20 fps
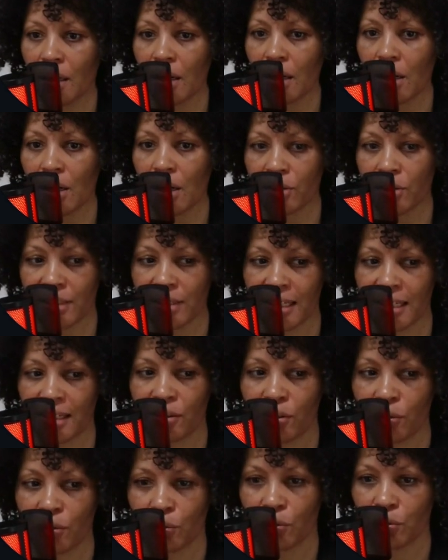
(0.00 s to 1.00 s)

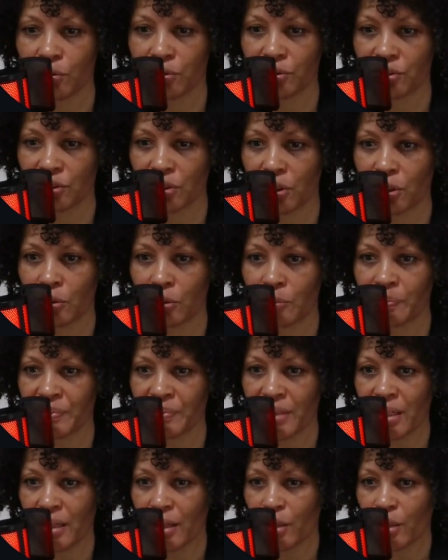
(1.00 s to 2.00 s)
Okay, cool. So
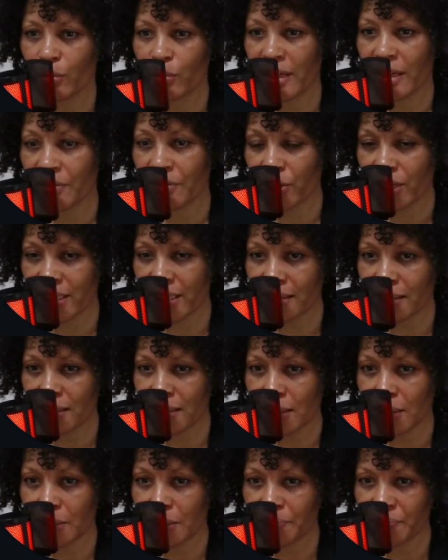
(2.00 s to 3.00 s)
we have our
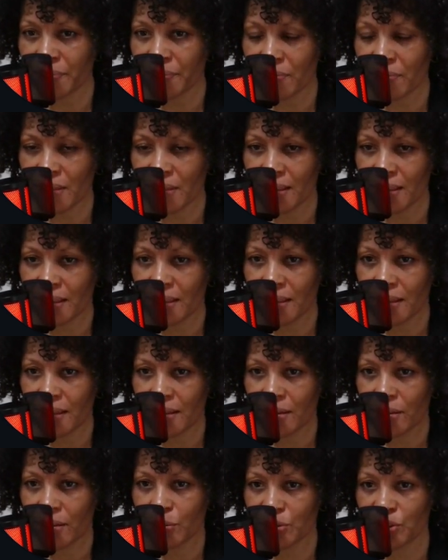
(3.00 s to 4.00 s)
income,
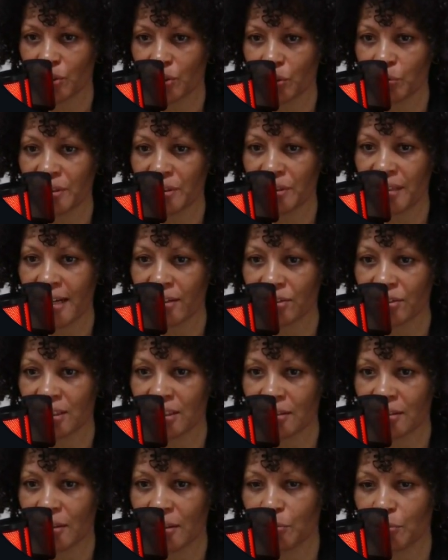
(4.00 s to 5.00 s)
which is
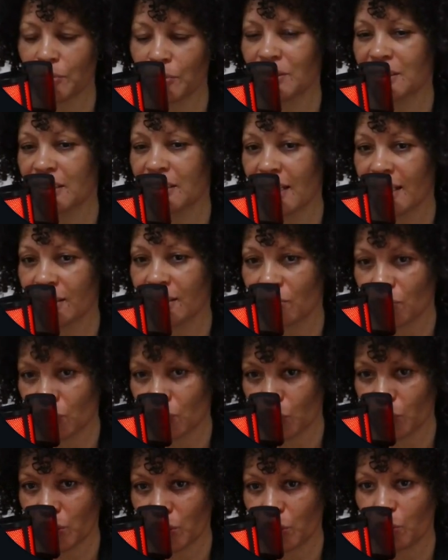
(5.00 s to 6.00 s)
3,000. We've assigned
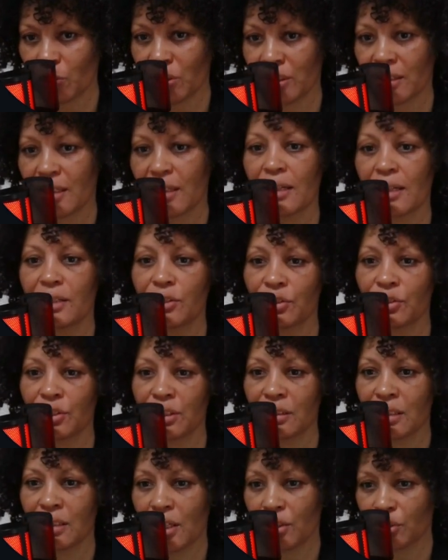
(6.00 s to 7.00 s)

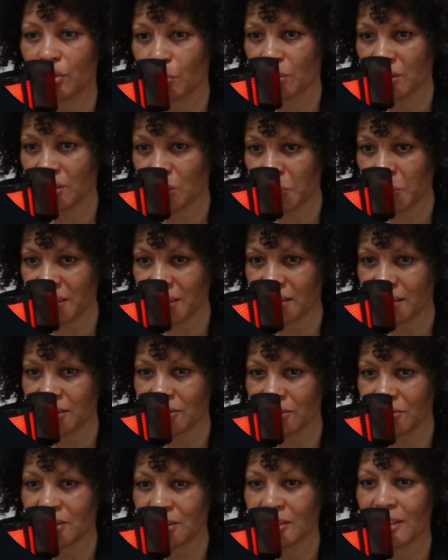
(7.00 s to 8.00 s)
2,100 to
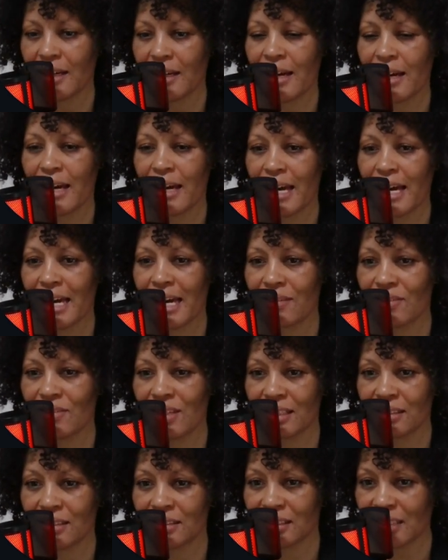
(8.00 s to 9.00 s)
expenses, and
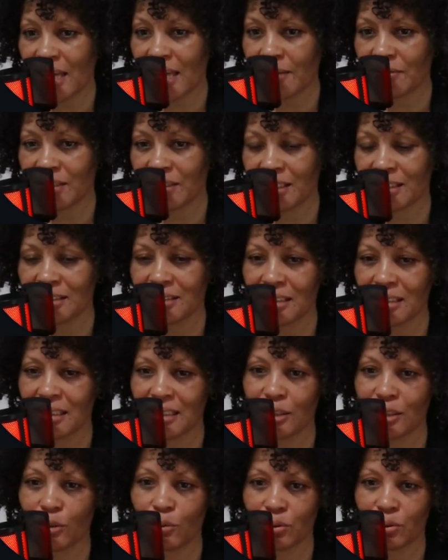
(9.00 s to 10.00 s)
then savings
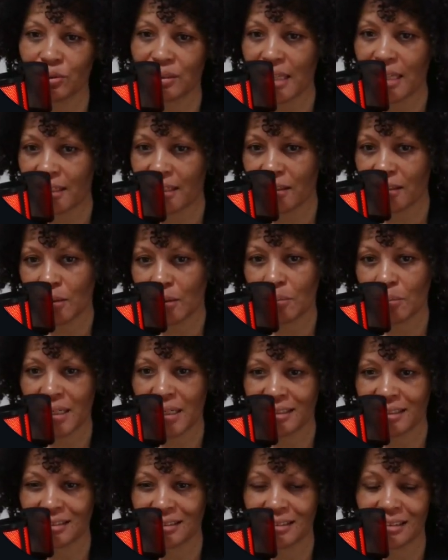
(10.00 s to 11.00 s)
equals income
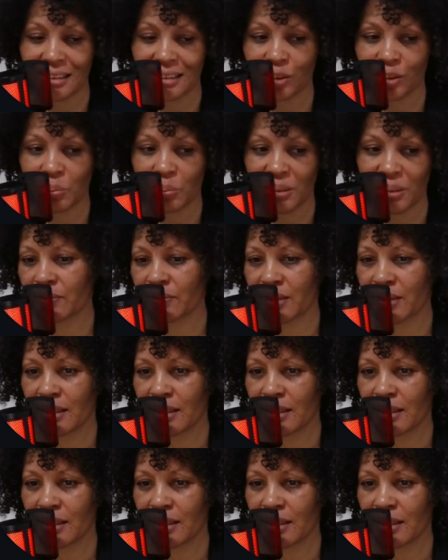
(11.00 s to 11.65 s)
minus expenses.